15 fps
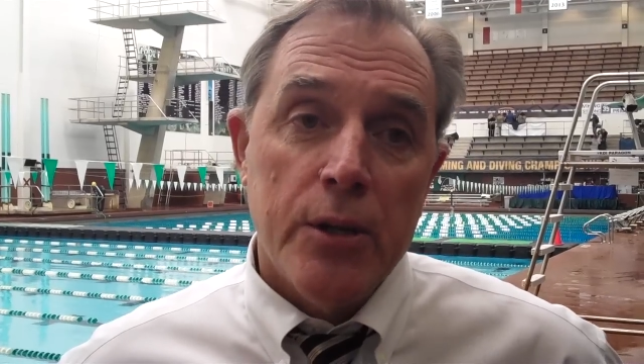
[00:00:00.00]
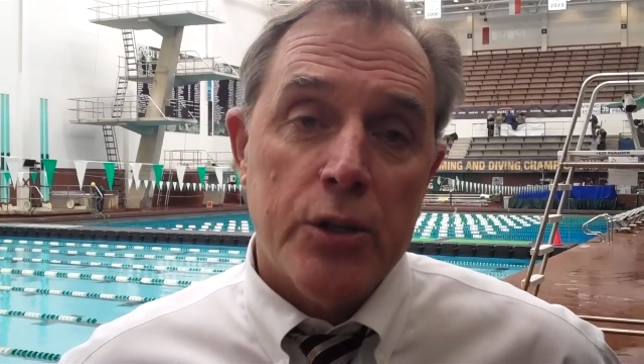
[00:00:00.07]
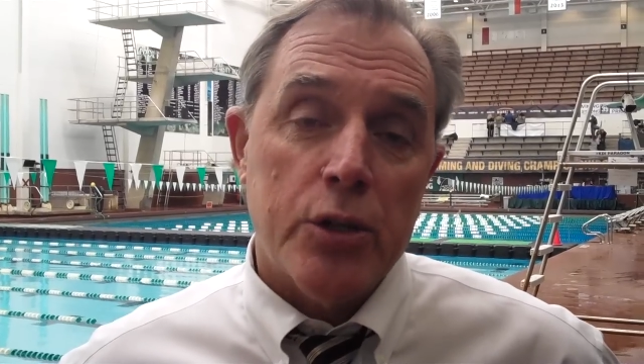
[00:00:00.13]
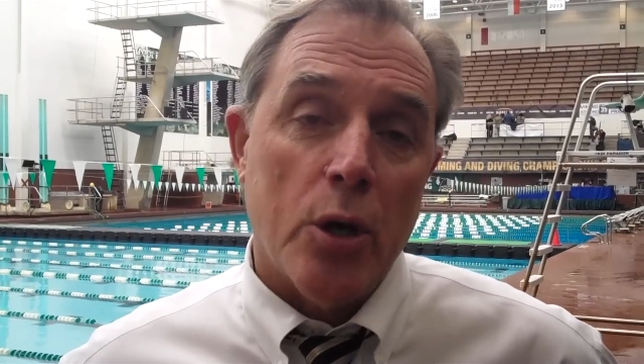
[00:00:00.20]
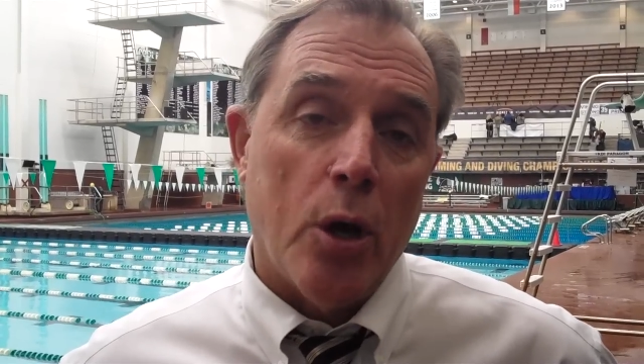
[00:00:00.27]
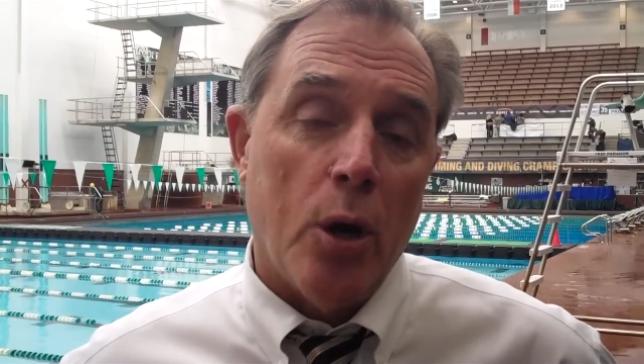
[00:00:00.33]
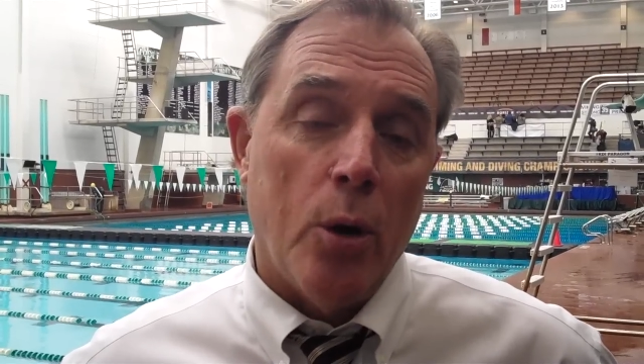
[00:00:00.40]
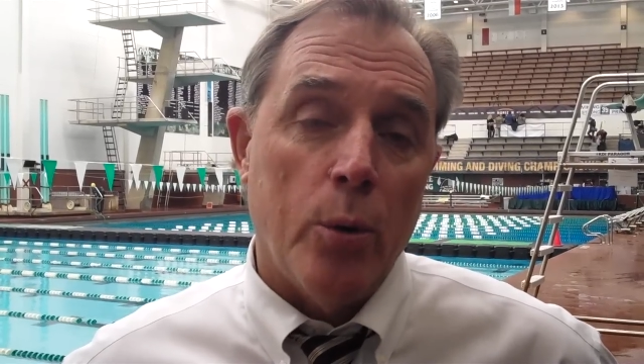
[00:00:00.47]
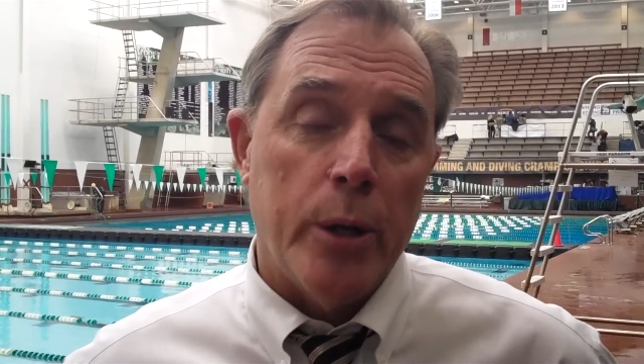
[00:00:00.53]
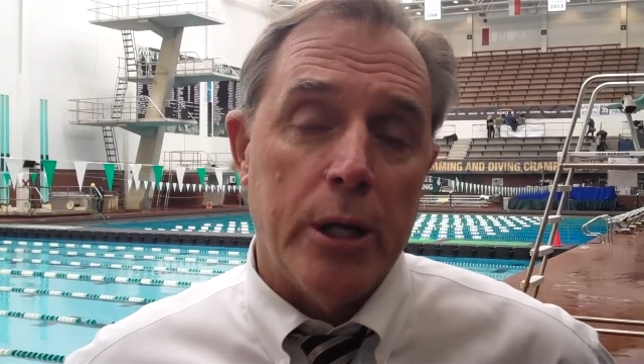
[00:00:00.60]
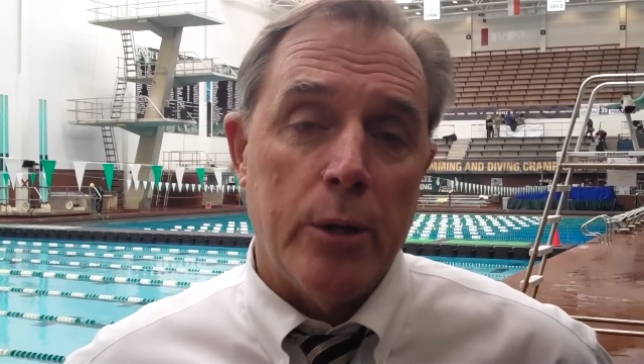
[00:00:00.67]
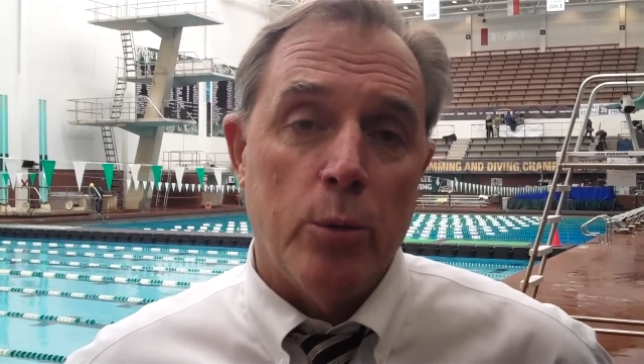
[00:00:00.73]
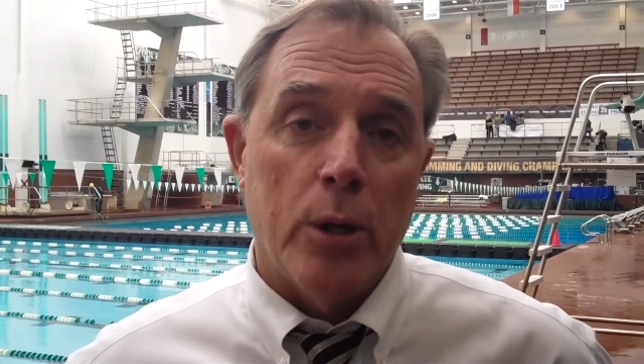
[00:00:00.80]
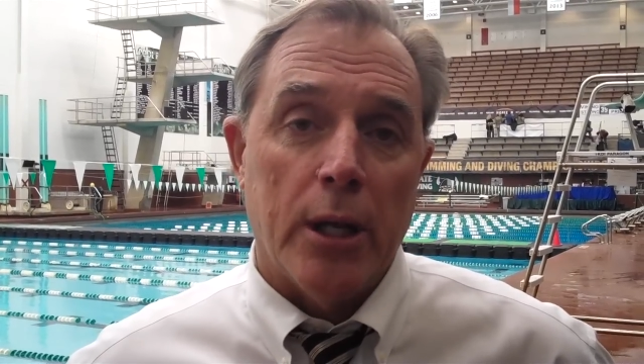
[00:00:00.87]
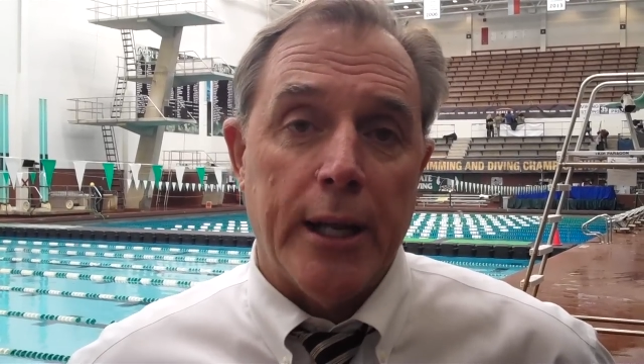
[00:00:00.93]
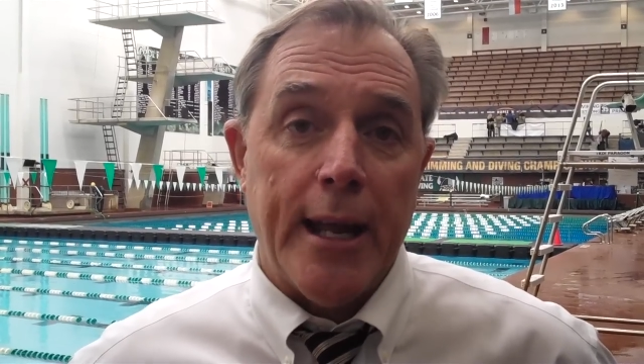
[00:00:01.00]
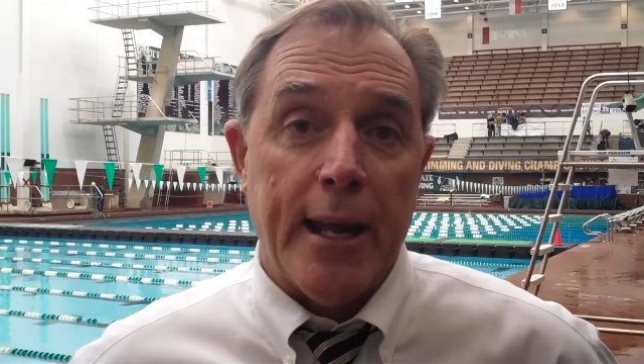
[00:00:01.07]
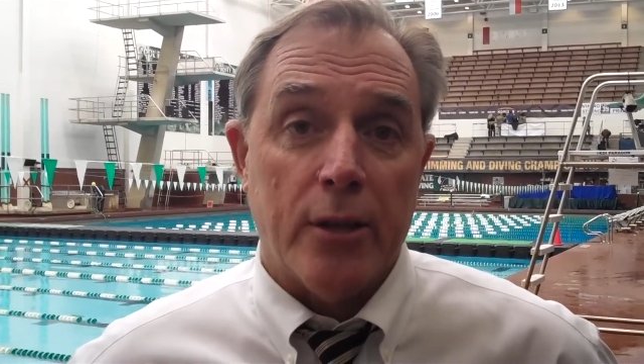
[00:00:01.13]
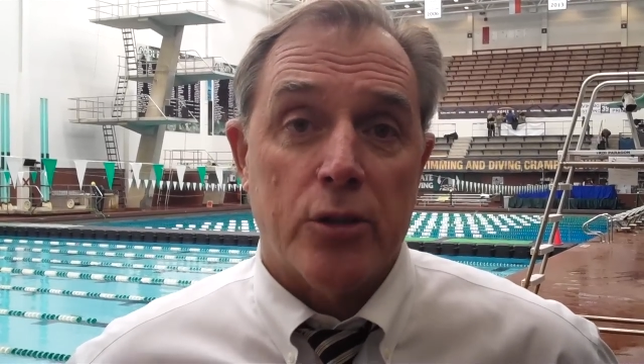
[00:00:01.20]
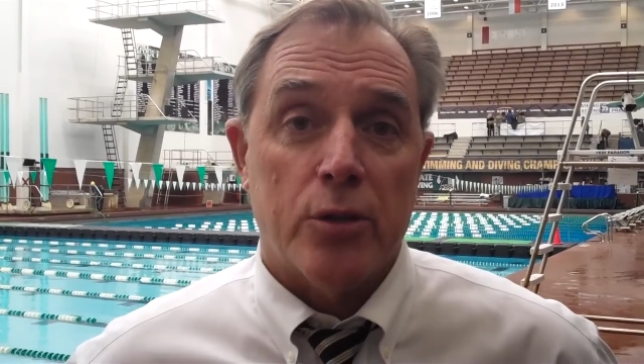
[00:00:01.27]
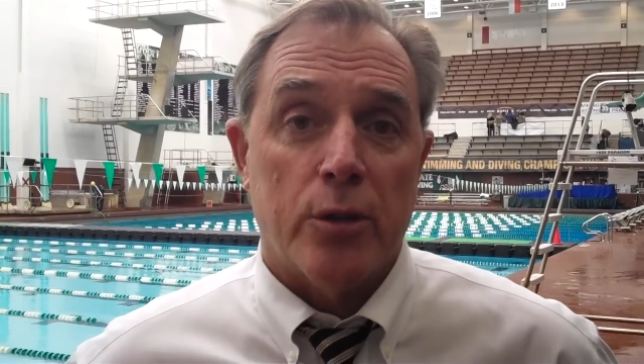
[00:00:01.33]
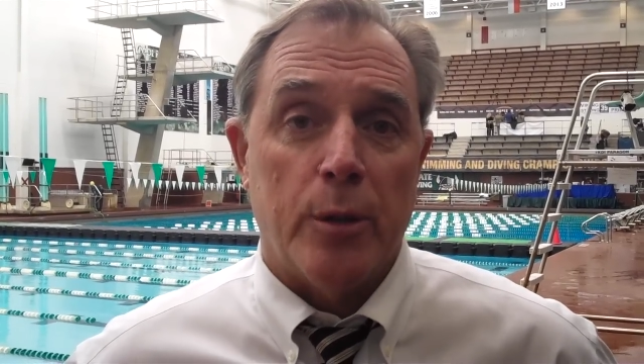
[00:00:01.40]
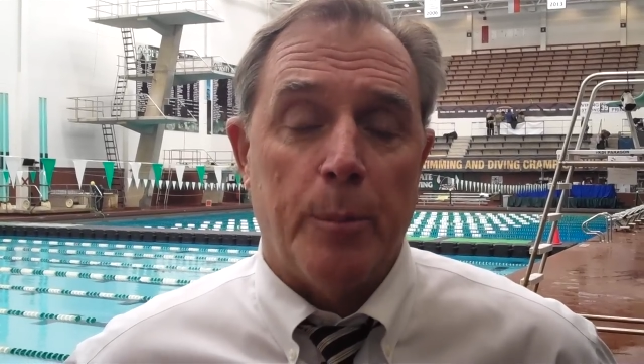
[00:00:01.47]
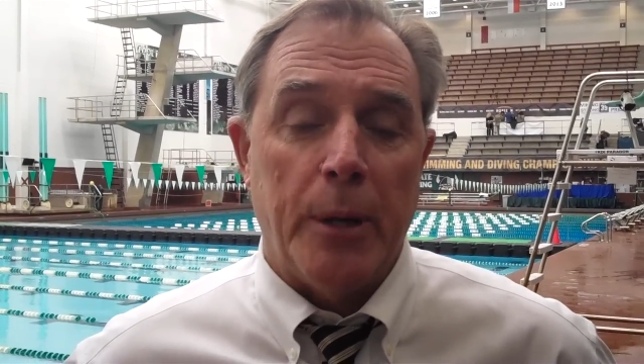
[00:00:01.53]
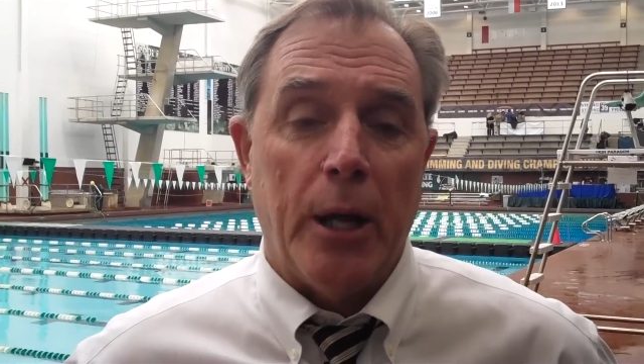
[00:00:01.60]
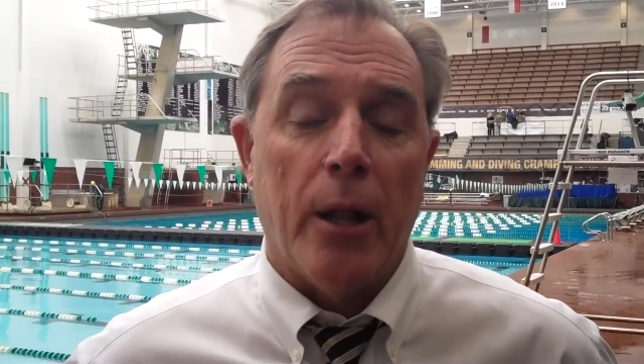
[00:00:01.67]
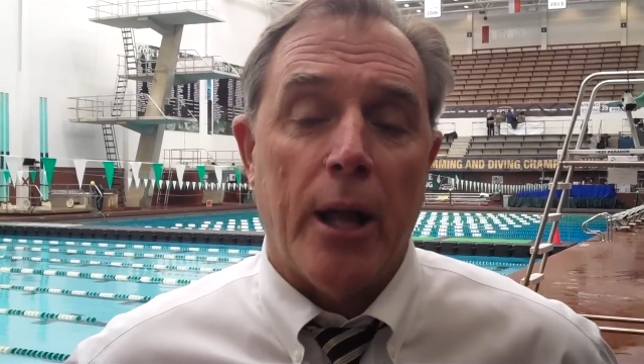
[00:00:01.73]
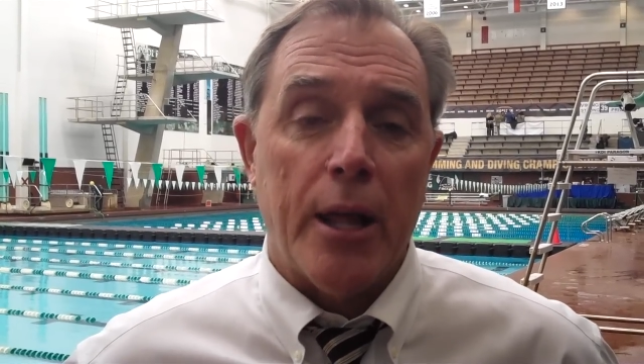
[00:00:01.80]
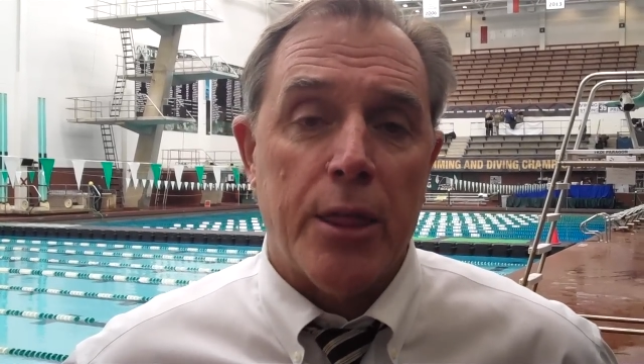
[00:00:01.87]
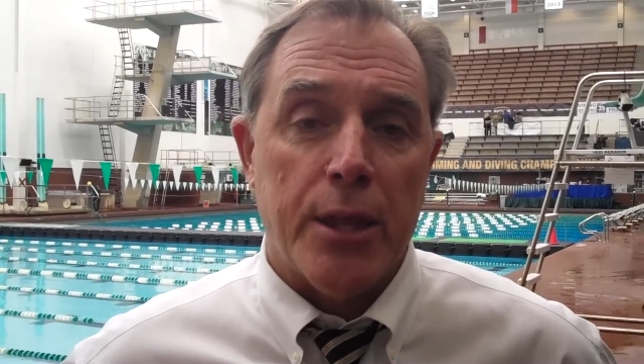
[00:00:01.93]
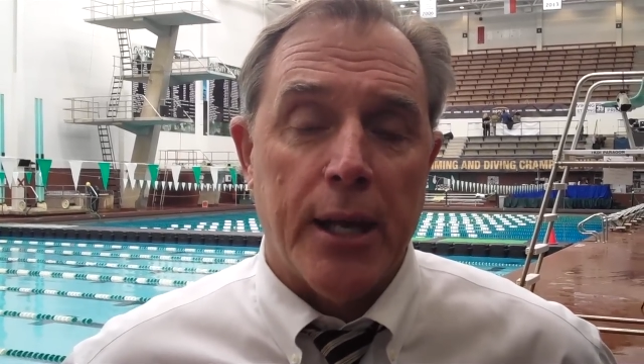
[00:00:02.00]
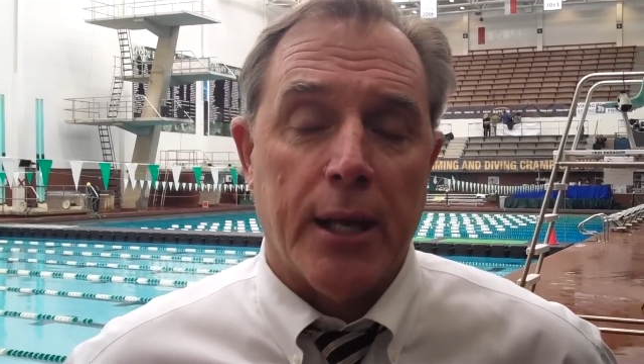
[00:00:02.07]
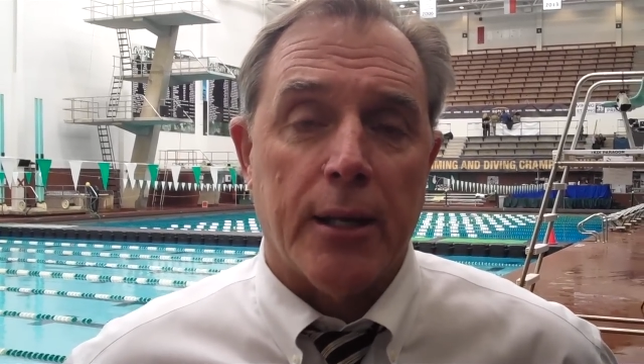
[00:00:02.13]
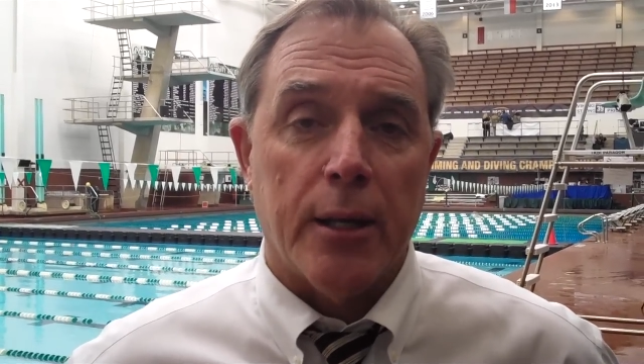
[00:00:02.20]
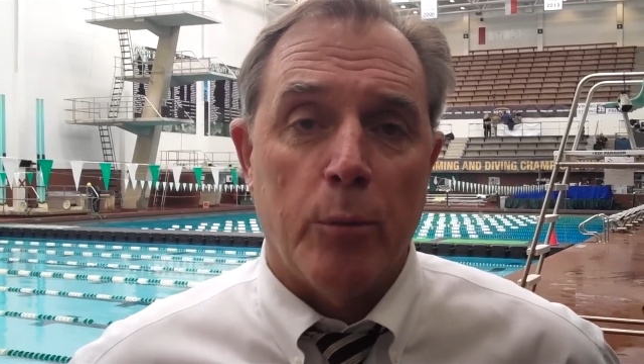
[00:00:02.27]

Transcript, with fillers: So we really answered the bell, I think,